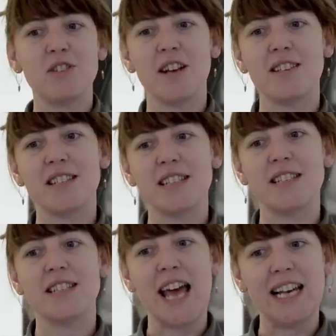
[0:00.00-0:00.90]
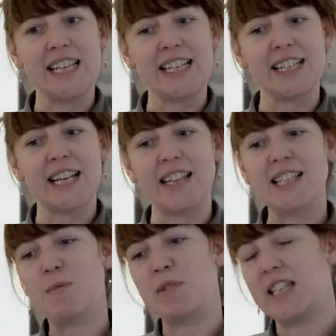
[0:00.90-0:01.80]
interested in telling at
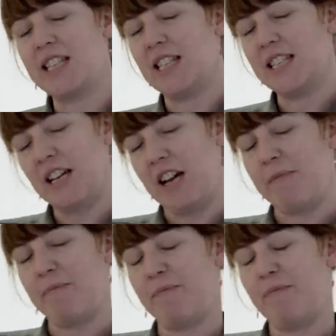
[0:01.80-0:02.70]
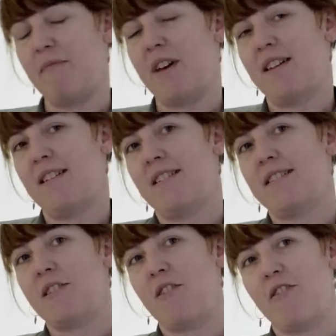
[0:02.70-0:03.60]
this particular time.
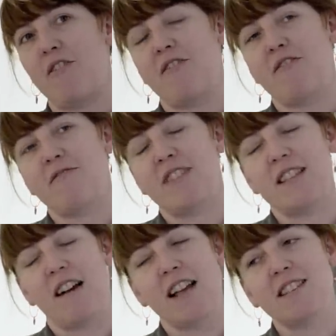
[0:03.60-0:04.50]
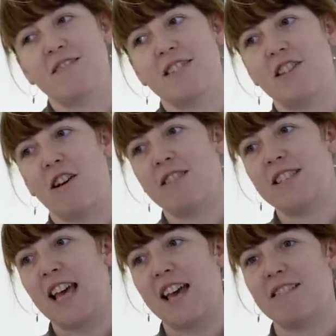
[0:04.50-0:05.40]
So the title of the show is
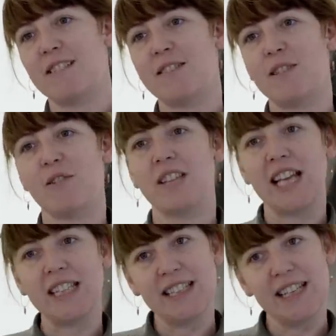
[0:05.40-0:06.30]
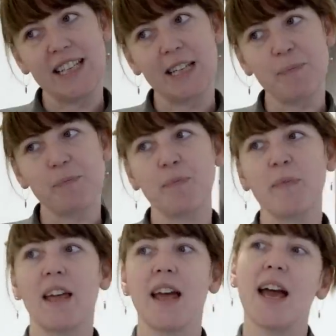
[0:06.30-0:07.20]
Tales of the Authentic,
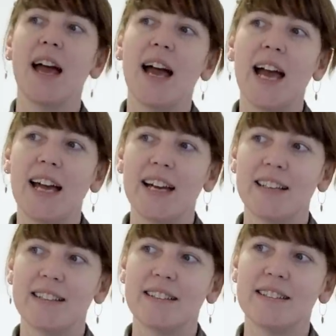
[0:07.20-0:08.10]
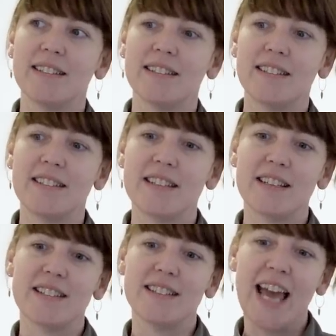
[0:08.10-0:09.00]
and
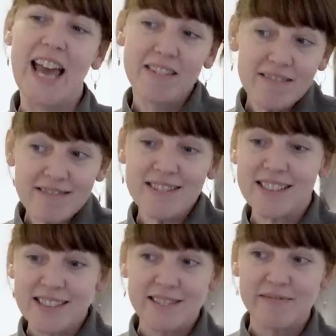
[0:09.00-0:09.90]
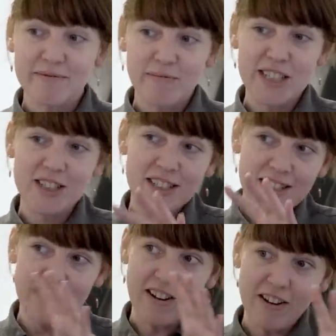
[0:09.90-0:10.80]
the tales
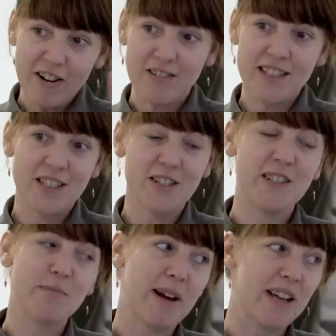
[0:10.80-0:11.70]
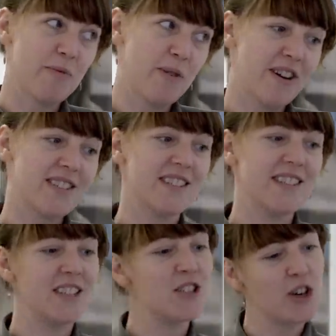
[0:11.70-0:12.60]
which are constituted by the works
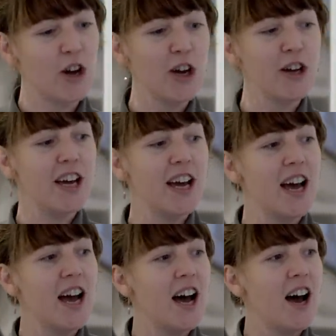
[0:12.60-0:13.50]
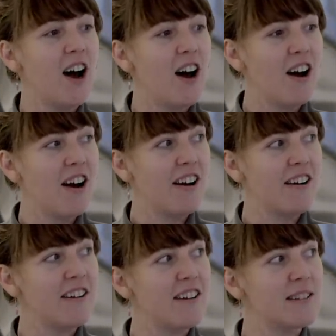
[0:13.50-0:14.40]
in this show
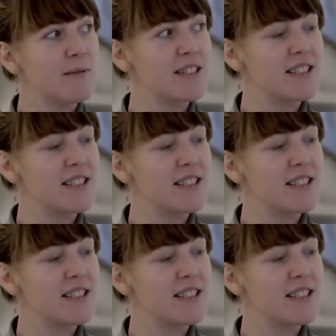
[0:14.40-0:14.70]
are